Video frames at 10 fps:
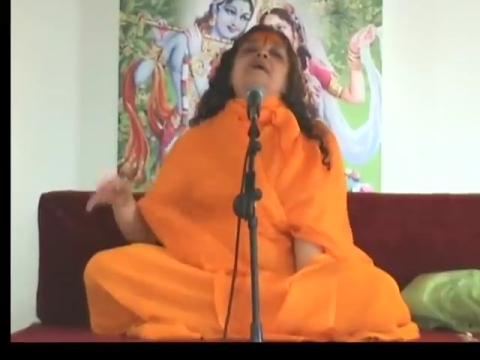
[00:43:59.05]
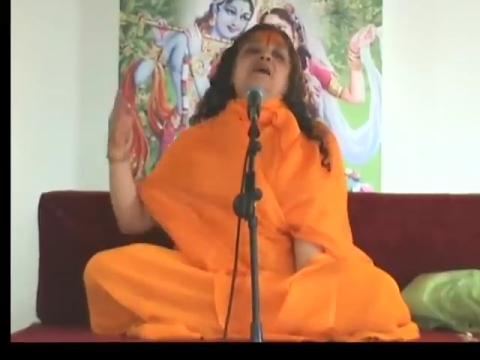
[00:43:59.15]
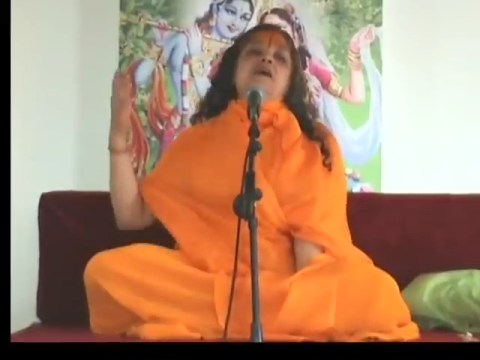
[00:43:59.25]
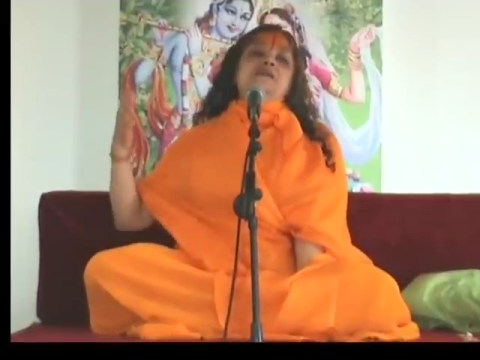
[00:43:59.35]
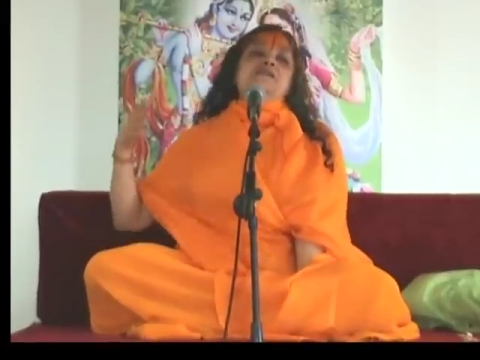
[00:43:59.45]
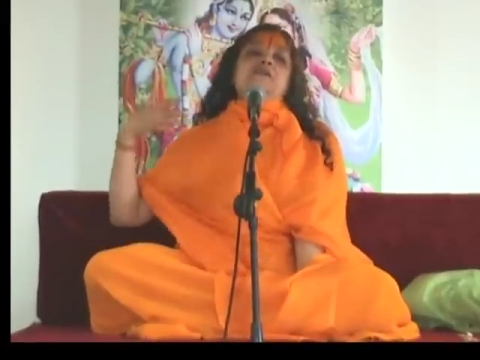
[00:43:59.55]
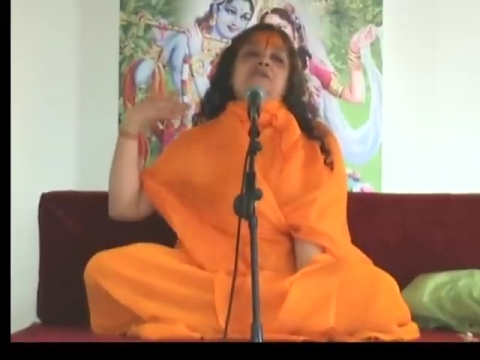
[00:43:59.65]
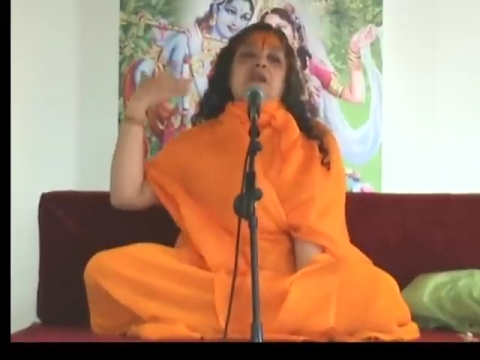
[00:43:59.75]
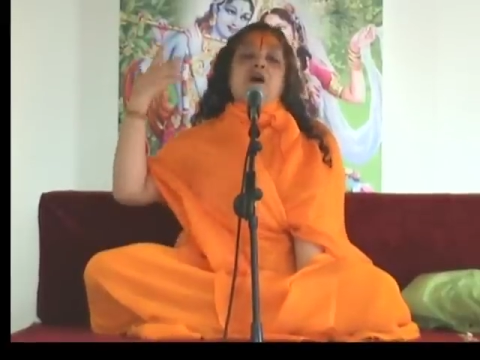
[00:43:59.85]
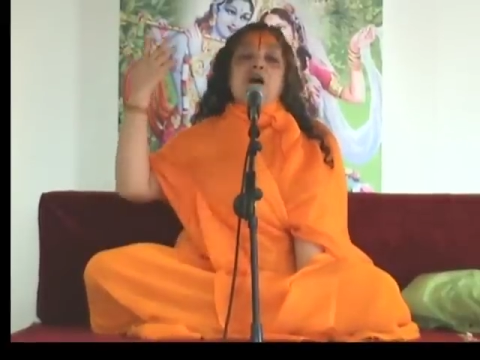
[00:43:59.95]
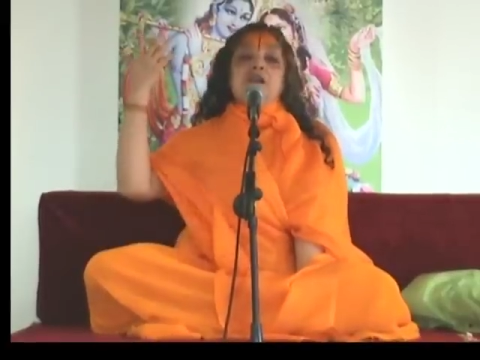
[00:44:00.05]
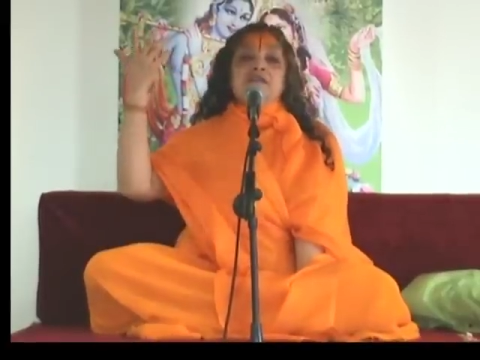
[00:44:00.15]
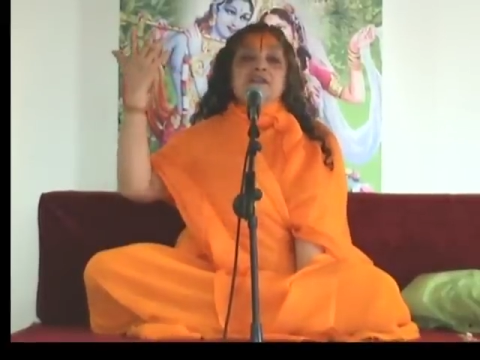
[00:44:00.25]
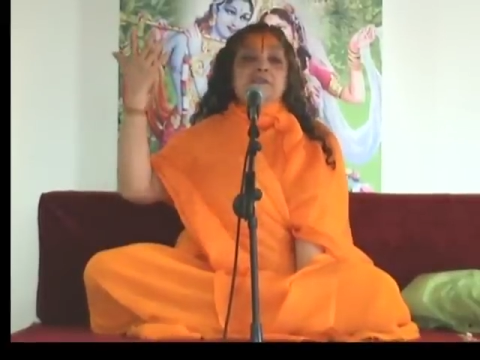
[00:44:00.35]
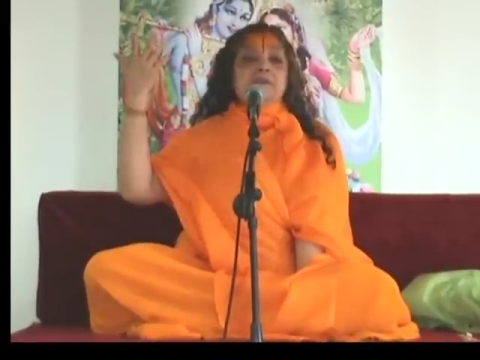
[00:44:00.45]
because you will
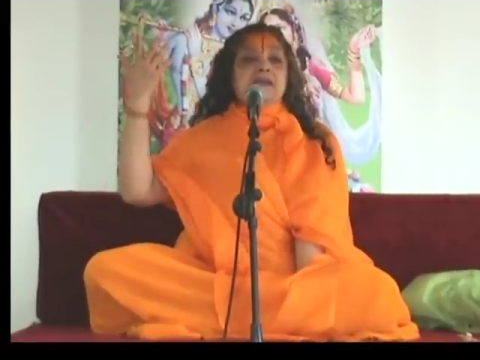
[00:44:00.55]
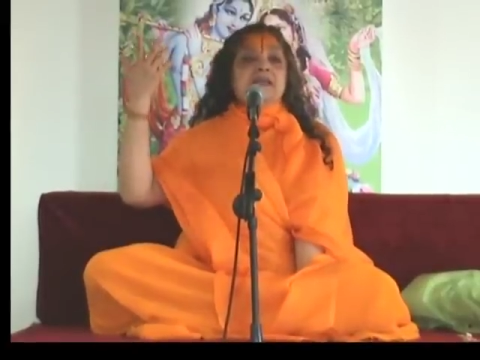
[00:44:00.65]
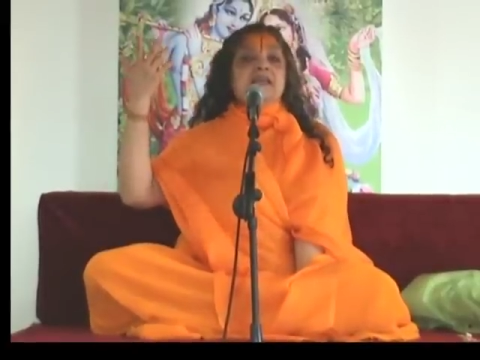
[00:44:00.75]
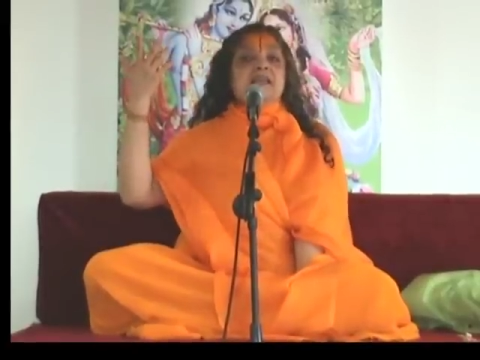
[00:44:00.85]
always be